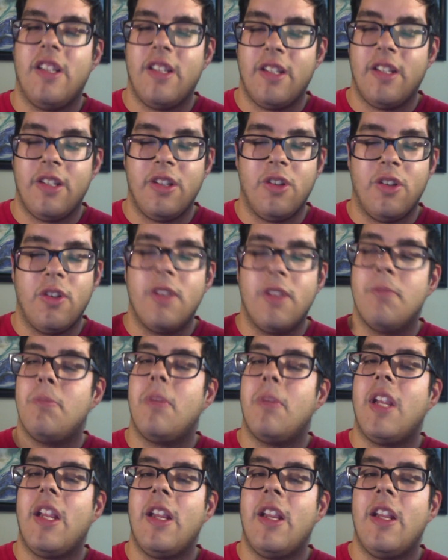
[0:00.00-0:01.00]
You can
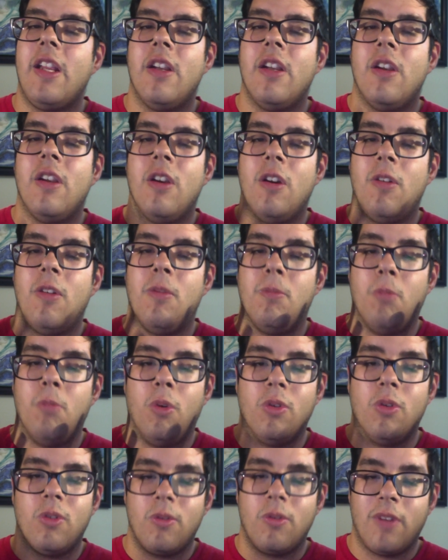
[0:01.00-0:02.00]
be
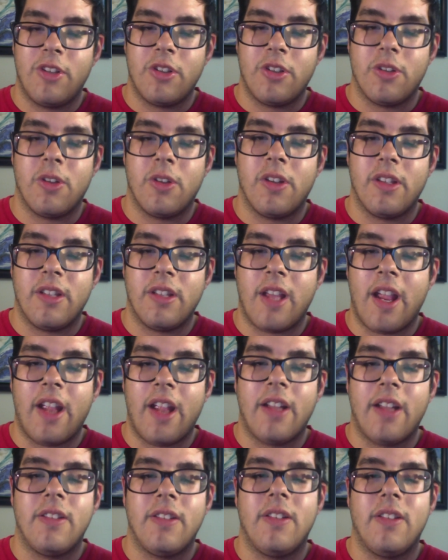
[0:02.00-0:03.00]
more original than that.
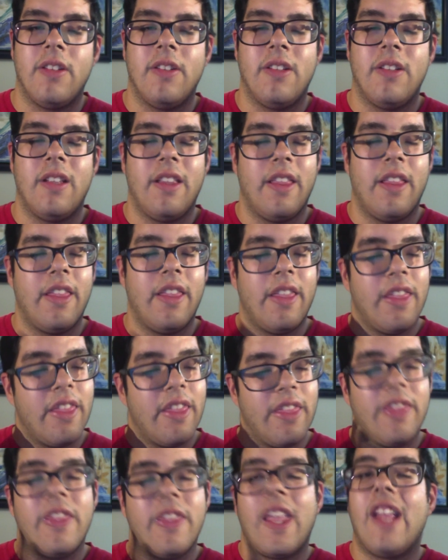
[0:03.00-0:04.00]

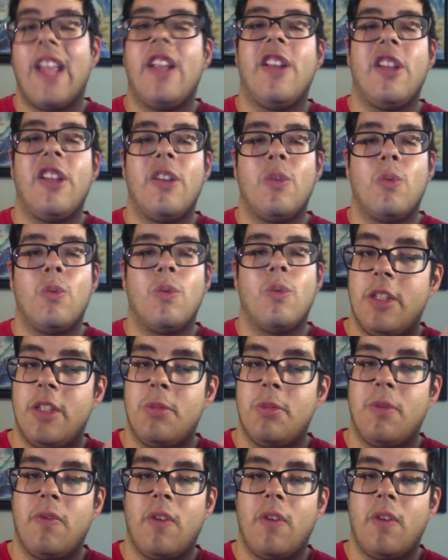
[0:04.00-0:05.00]
Thank you.
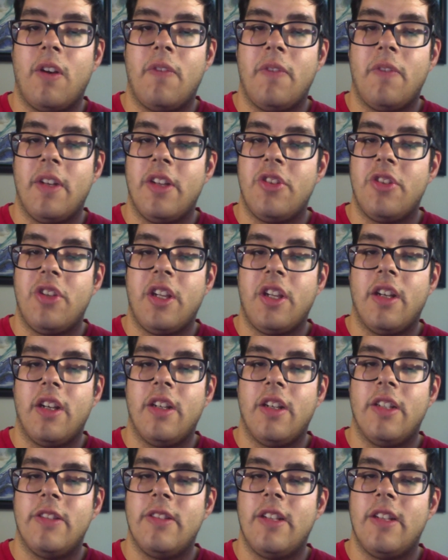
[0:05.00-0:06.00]
Before I finish
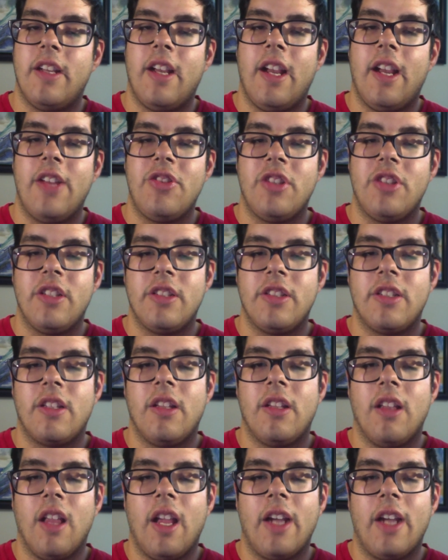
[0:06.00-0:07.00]
here, I'd just
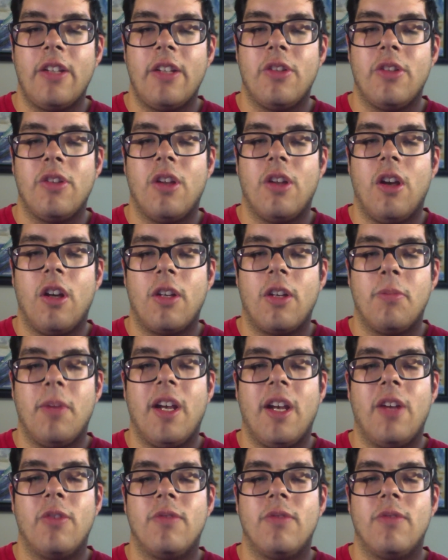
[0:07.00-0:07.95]
like to talk about...